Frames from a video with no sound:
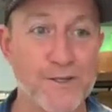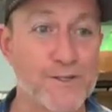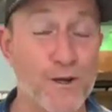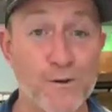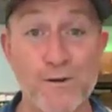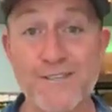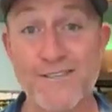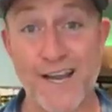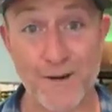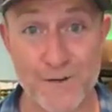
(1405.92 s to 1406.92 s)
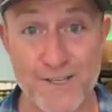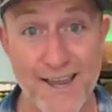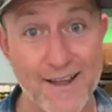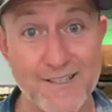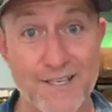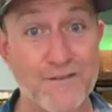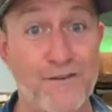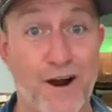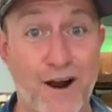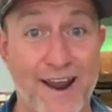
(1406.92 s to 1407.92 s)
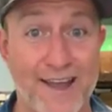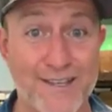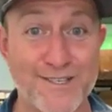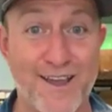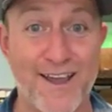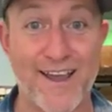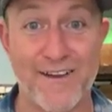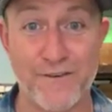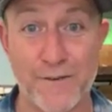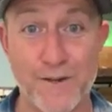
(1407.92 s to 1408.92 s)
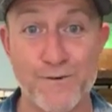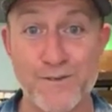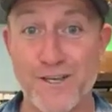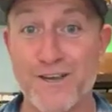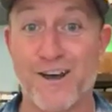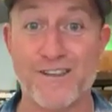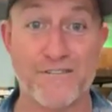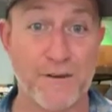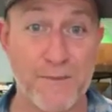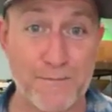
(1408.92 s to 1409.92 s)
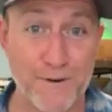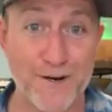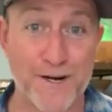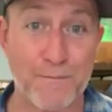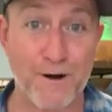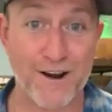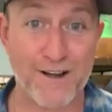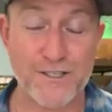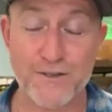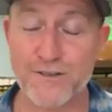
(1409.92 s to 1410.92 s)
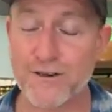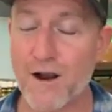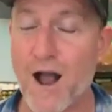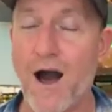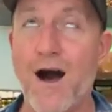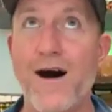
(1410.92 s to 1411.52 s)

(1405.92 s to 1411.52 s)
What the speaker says: So Zyto scans, as far as everybody who's a Young Living member and a product user,